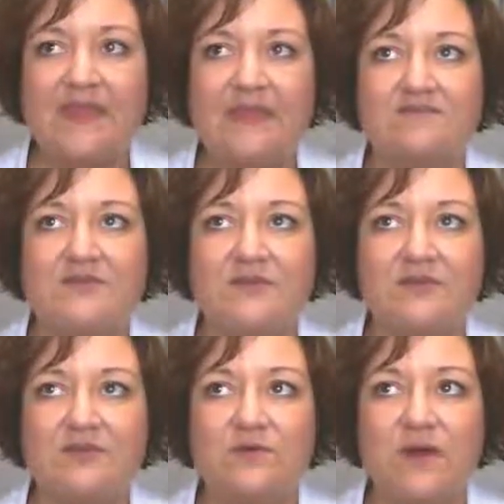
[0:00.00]
if
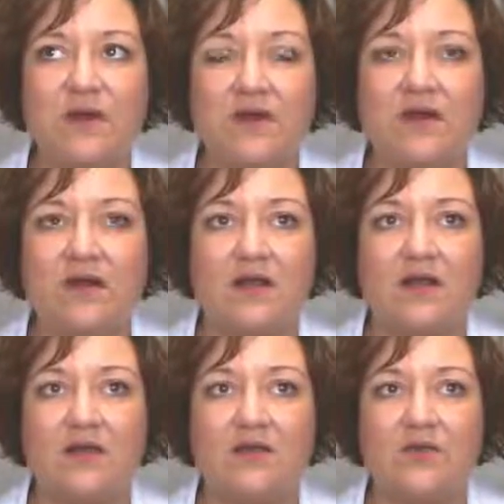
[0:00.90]
you
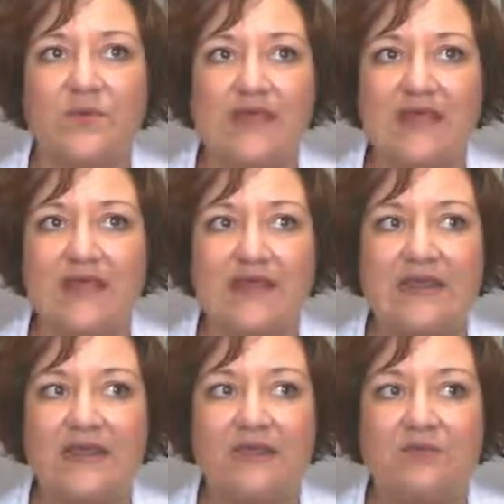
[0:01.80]
are
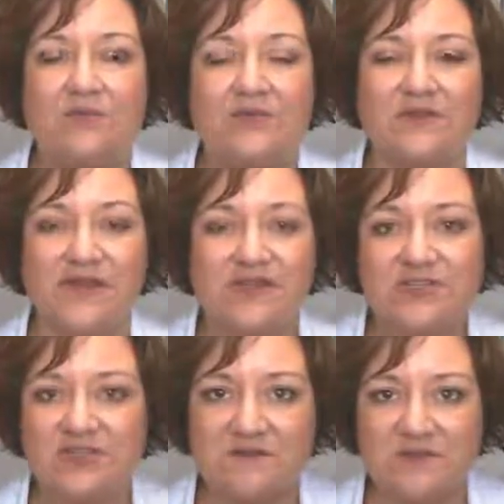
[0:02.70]
creating
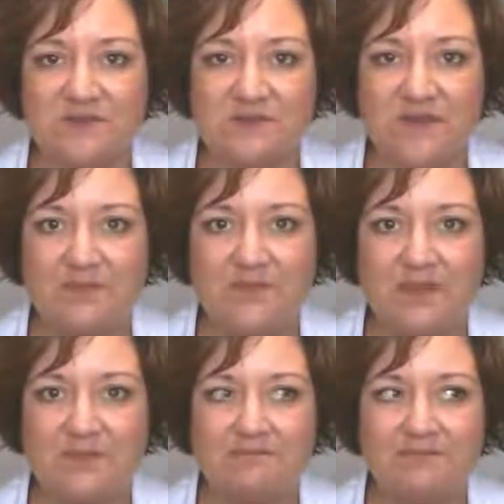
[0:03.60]
relationships with
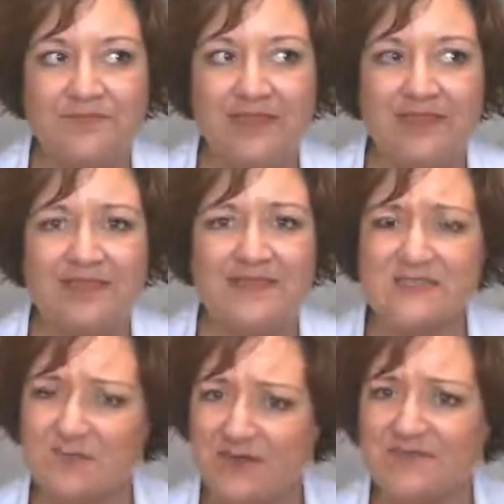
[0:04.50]
people, that's
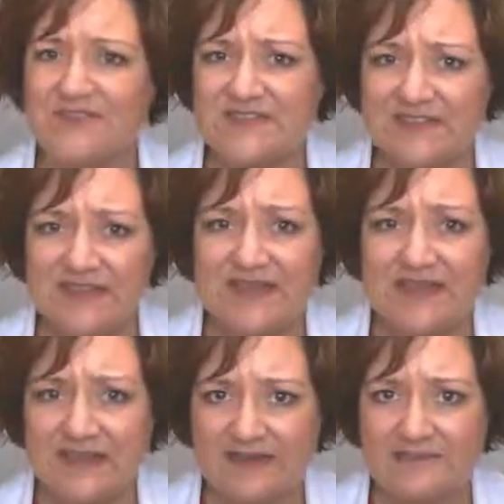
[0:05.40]
a pretty fuzzy
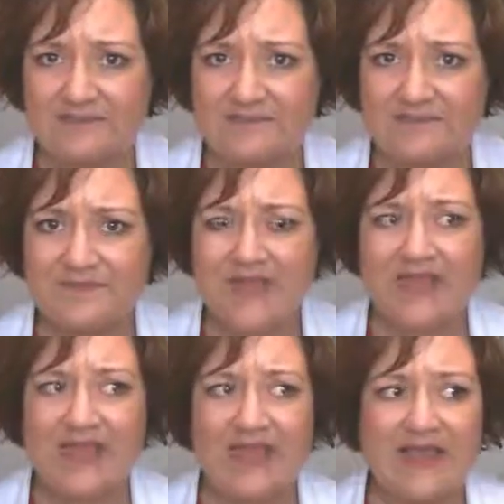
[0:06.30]
line.
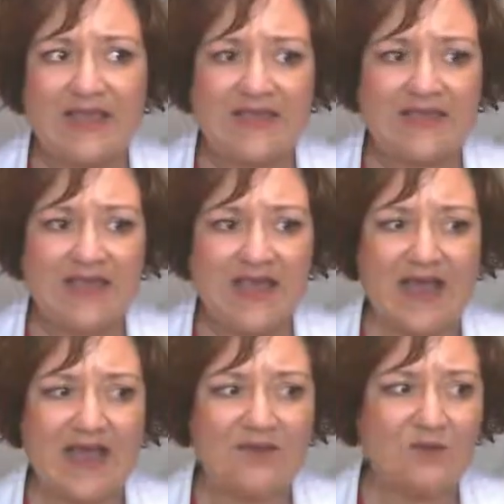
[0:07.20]
And
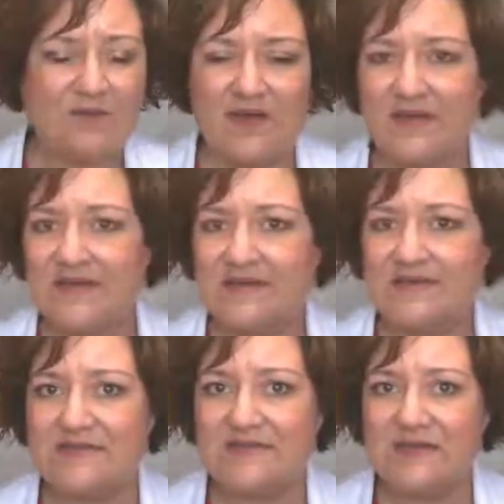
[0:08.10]
I don't
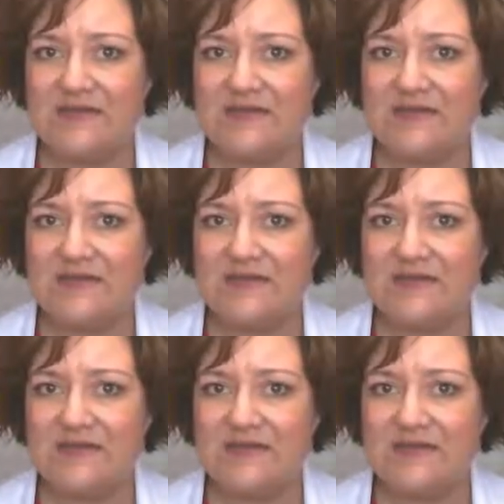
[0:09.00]
mind